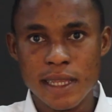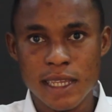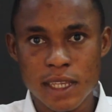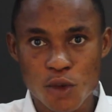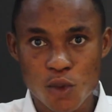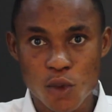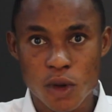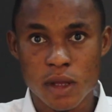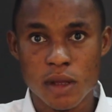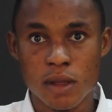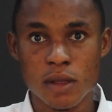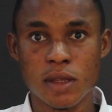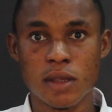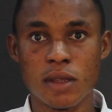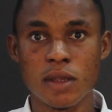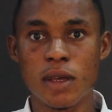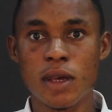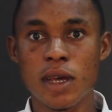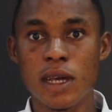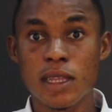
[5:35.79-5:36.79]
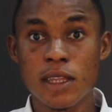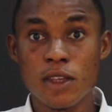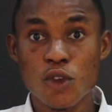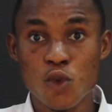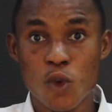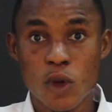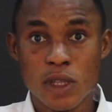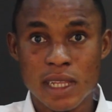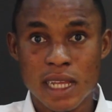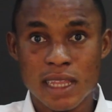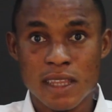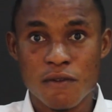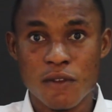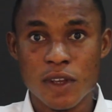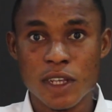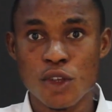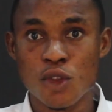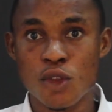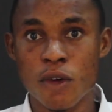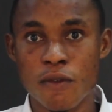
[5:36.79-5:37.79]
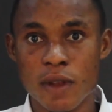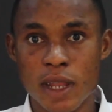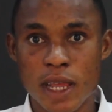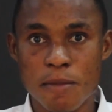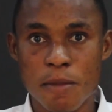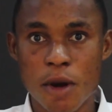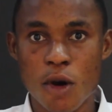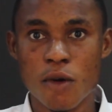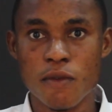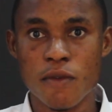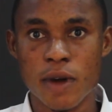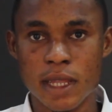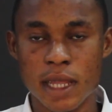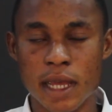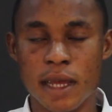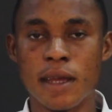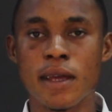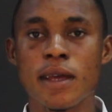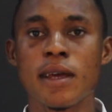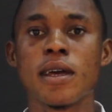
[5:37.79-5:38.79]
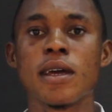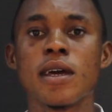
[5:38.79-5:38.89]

This was the division of labor over there.